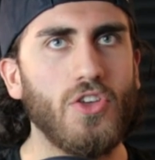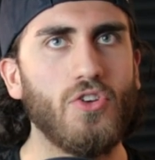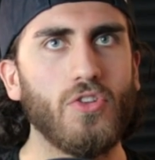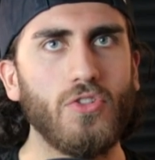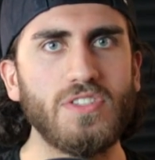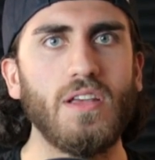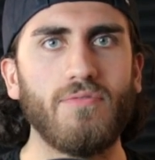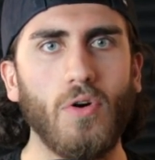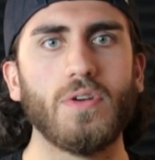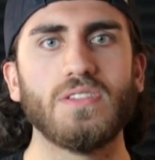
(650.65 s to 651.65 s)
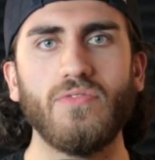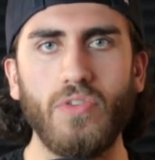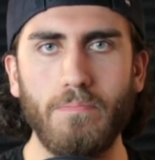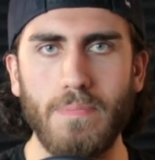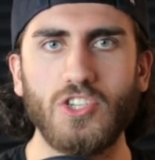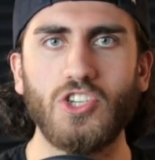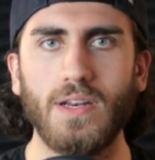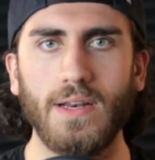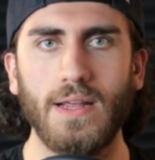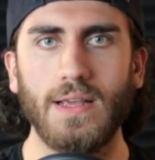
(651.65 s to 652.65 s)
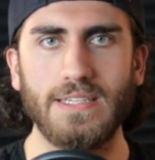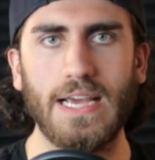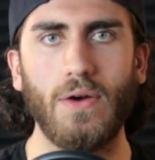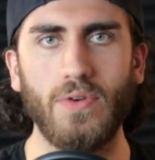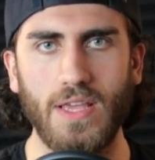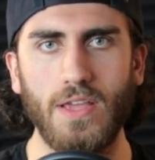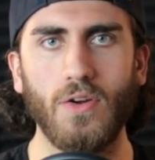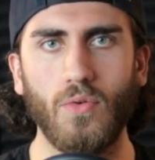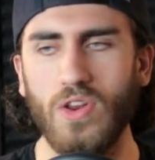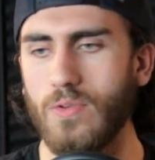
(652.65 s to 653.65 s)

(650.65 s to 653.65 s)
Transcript: You're losing focus of the mission down here.